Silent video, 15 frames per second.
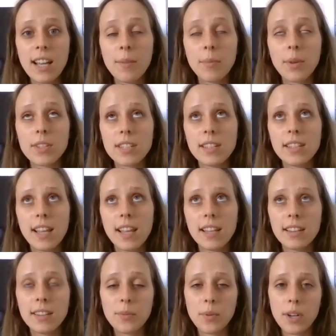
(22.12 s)
because in the
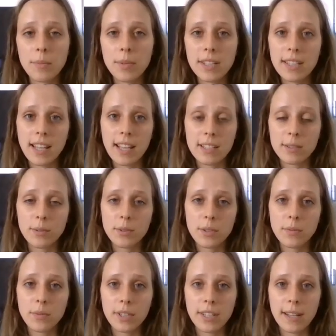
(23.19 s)
end we are building a
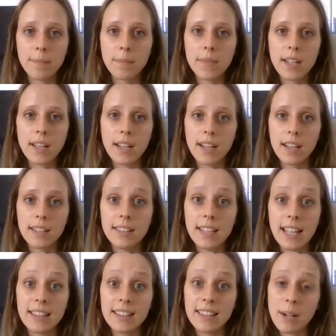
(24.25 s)
solution for them
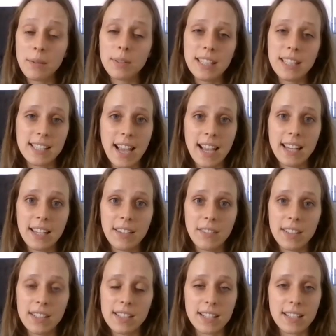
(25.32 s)
and they will decide if
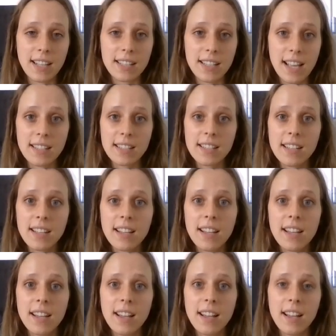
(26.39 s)
it is a success.
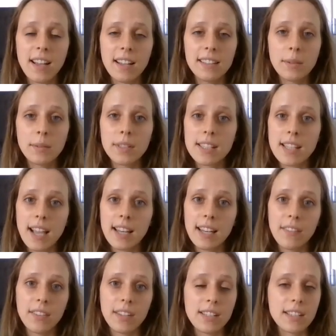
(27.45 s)
They will decide
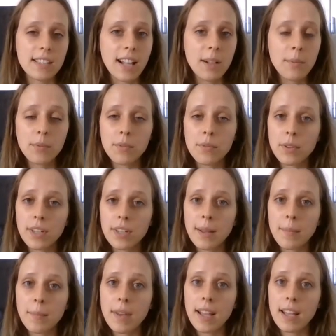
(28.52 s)
if this is helpful for
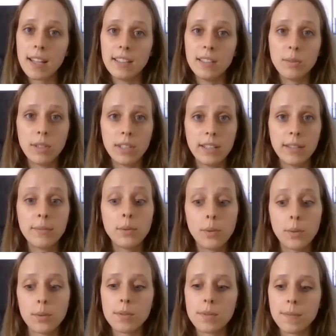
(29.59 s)
them and intuitive to
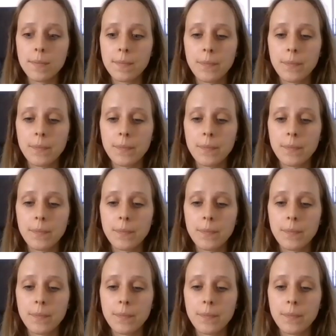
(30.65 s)
use.